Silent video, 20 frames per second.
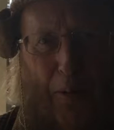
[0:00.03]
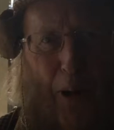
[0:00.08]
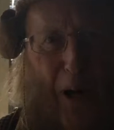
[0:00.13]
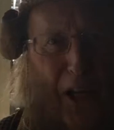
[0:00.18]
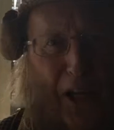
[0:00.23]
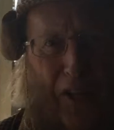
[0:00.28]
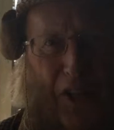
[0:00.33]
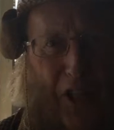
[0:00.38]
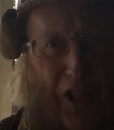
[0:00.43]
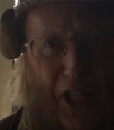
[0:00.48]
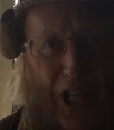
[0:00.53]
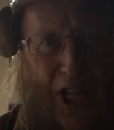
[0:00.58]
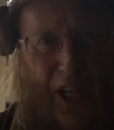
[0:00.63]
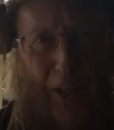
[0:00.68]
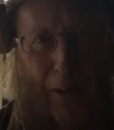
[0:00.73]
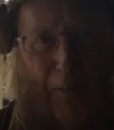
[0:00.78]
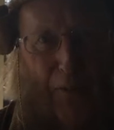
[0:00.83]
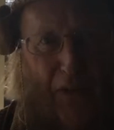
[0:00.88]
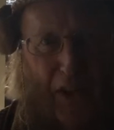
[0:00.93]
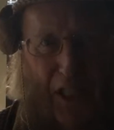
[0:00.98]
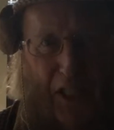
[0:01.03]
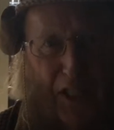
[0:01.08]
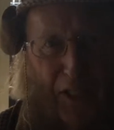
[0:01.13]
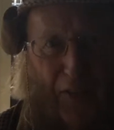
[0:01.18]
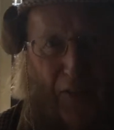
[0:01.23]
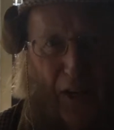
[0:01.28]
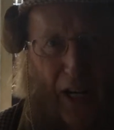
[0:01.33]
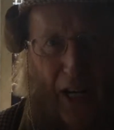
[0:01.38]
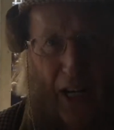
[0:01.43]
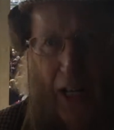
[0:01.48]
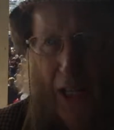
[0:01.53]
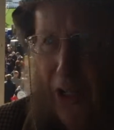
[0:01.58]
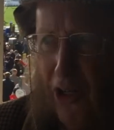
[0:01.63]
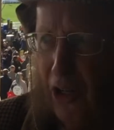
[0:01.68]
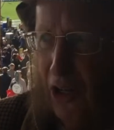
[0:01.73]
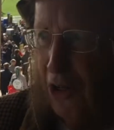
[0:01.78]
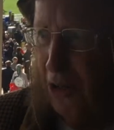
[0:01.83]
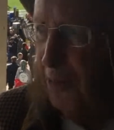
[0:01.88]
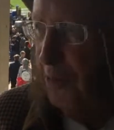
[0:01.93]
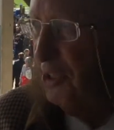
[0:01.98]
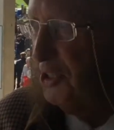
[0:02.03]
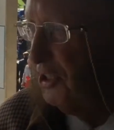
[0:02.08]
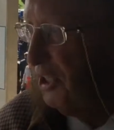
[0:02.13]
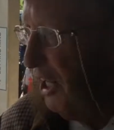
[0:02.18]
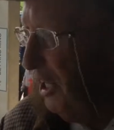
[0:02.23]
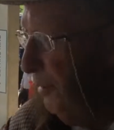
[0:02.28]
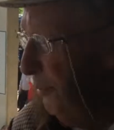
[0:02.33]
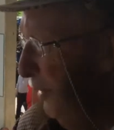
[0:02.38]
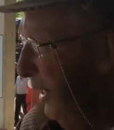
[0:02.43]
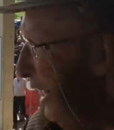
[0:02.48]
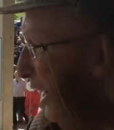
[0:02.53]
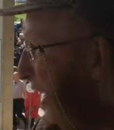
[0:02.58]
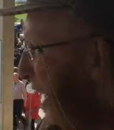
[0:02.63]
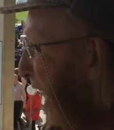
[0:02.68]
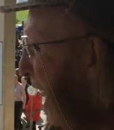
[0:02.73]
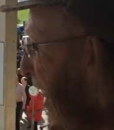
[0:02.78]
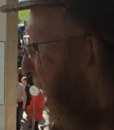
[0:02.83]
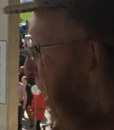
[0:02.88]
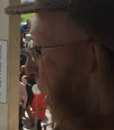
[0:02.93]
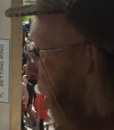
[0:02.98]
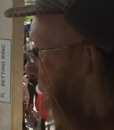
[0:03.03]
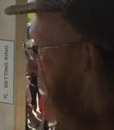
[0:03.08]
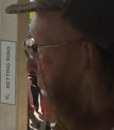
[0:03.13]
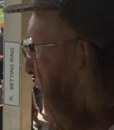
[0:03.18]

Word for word: one of the Cheltenham Festival, and look what's happening now.